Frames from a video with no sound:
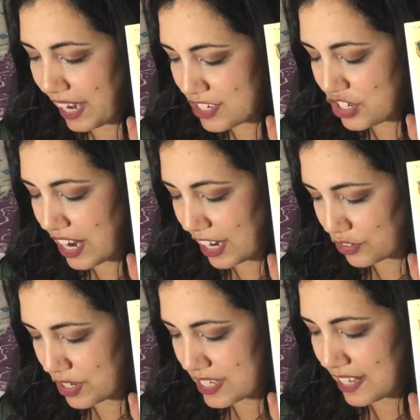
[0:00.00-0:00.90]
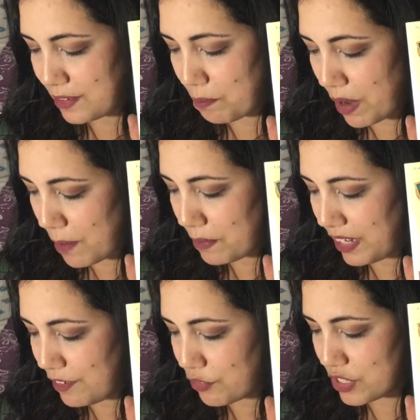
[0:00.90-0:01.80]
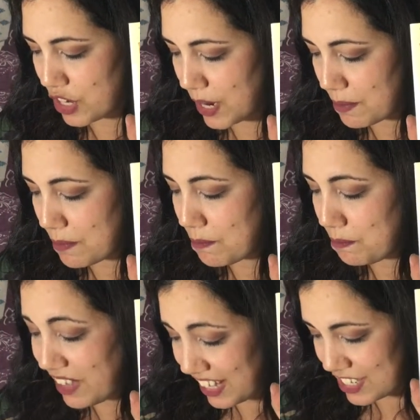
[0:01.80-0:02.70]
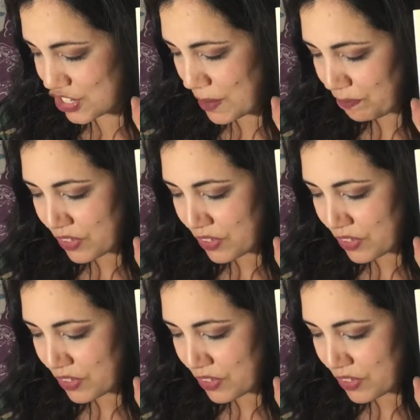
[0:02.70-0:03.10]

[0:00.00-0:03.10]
Asian actress at the Palm Leaf Retirement Village